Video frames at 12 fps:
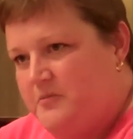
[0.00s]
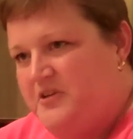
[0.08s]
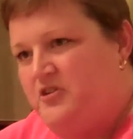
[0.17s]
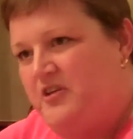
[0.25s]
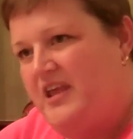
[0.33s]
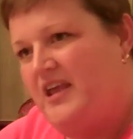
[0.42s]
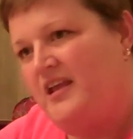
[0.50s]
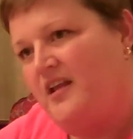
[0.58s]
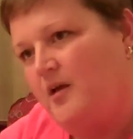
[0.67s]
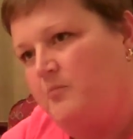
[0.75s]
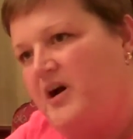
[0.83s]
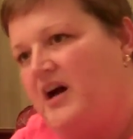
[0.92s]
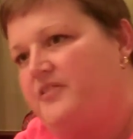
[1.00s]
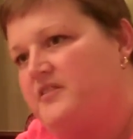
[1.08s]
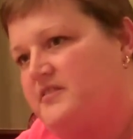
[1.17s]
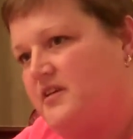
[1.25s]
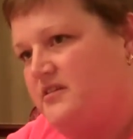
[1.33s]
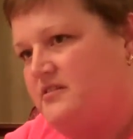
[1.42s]
I mean, you can't
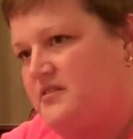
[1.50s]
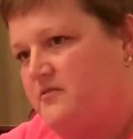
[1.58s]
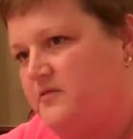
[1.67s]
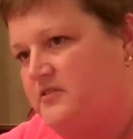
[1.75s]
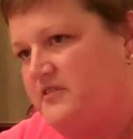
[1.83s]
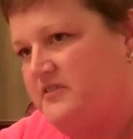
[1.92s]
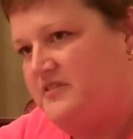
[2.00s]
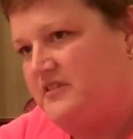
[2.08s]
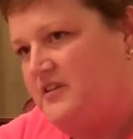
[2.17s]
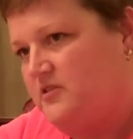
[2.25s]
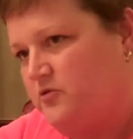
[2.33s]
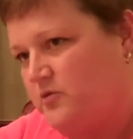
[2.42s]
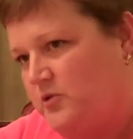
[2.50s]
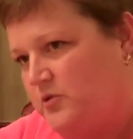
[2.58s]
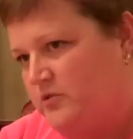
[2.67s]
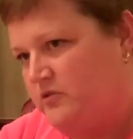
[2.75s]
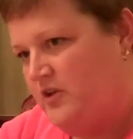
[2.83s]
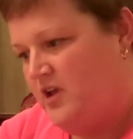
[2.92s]
hypothesize differences in these
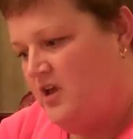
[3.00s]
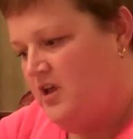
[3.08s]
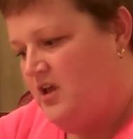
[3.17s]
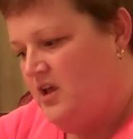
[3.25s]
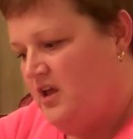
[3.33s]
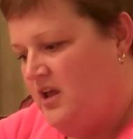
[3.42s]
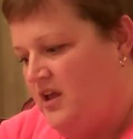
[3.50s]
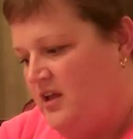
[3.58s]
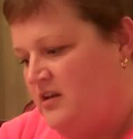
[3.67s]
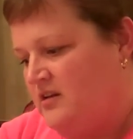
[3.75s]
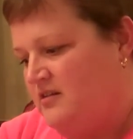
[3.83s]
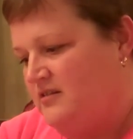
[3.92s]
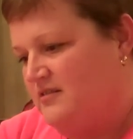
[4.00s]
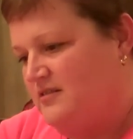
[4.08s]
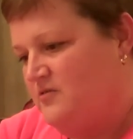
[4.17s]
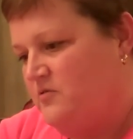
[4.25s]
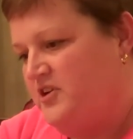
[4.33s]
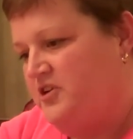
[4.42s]
roles. And
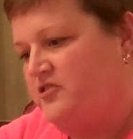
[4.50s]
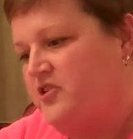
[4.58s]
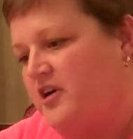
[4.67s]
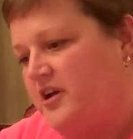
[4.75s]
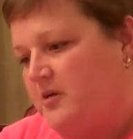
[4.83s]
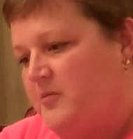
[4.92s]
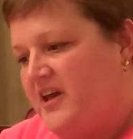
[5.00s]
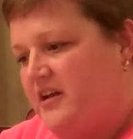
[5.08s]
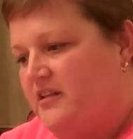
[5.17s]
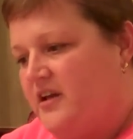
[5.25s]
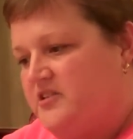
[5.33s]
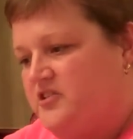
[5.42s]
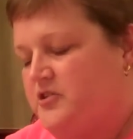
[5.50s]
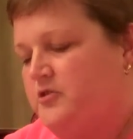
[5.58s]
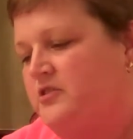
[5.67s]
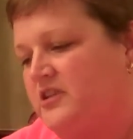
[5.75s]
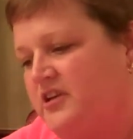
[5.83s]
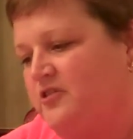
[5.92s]
when you're talking about it
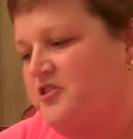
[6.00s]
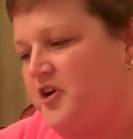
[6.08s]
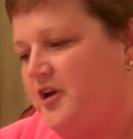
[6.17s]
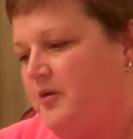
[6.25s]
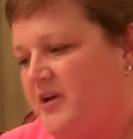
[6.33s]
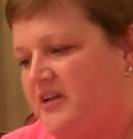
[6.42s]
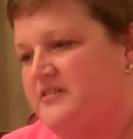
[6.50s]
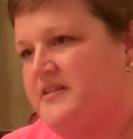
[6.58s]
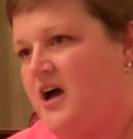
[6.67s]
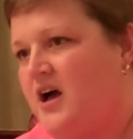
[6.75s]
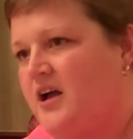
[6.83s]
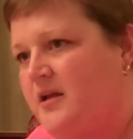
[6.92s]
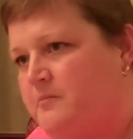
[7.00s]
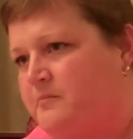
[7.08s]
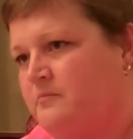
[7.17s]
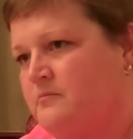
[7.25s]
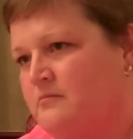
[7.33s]
longitudinally, you're talking about time.